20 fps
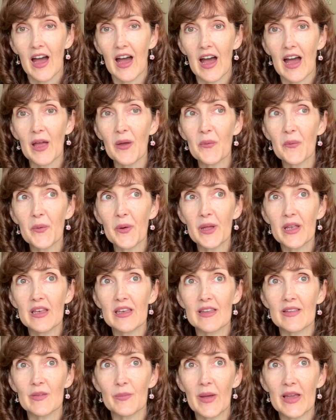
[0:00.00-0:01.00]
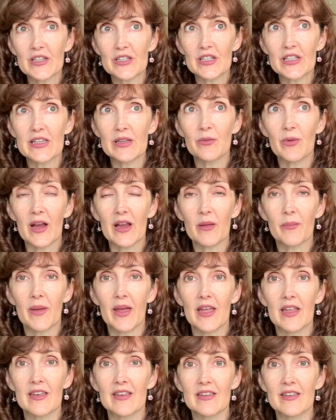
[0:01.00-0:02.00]
I would especially
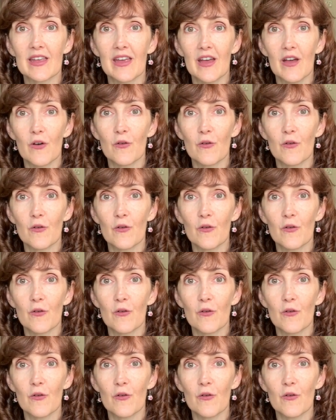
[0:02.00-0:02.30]
recommend